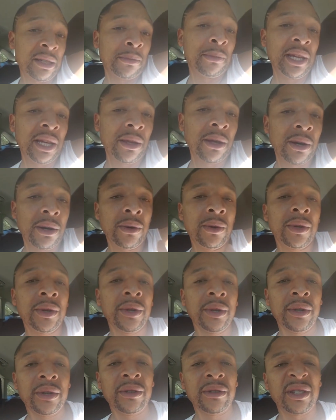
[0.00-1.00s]
is me though.
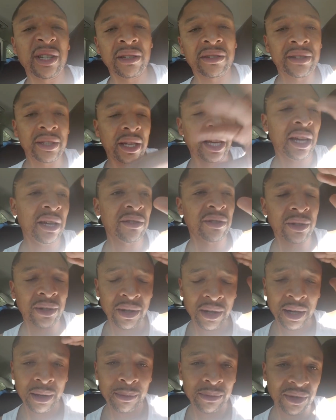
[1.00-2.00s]
Just in case, you
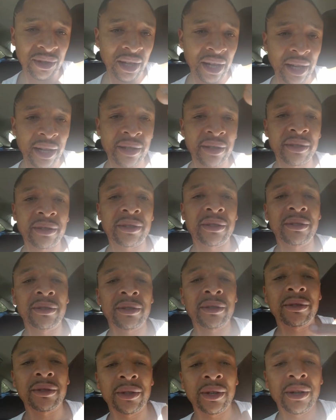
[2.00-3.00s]
know what I'm saying? This
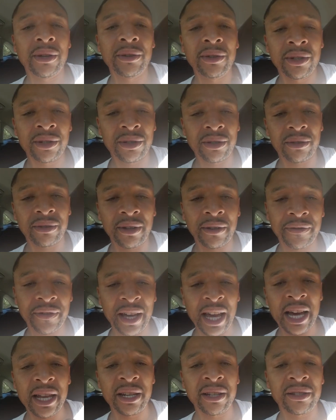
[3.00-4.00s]
is, you know, this, I
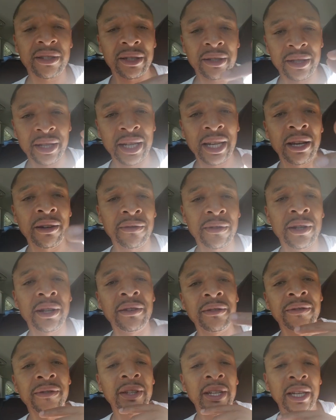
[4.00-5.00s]
forgot, this is the level
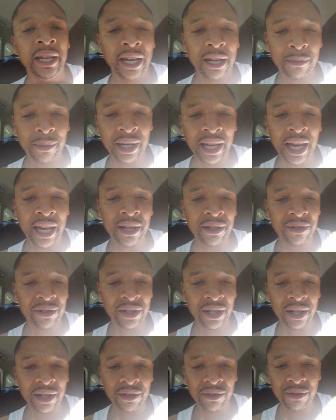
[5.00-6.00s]
of, I'm glad it
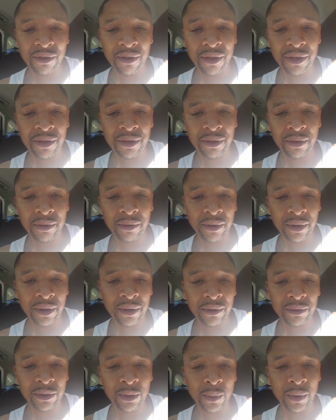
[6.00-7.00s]
says, you
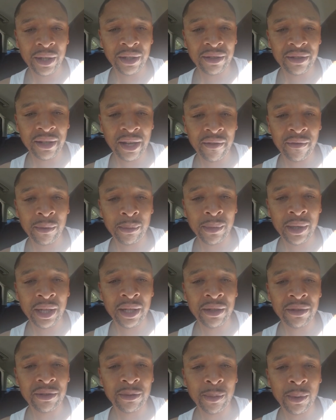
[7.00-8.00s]
know, 27
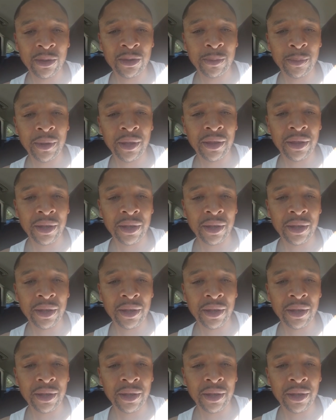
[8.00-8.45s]
minutes, supposed to be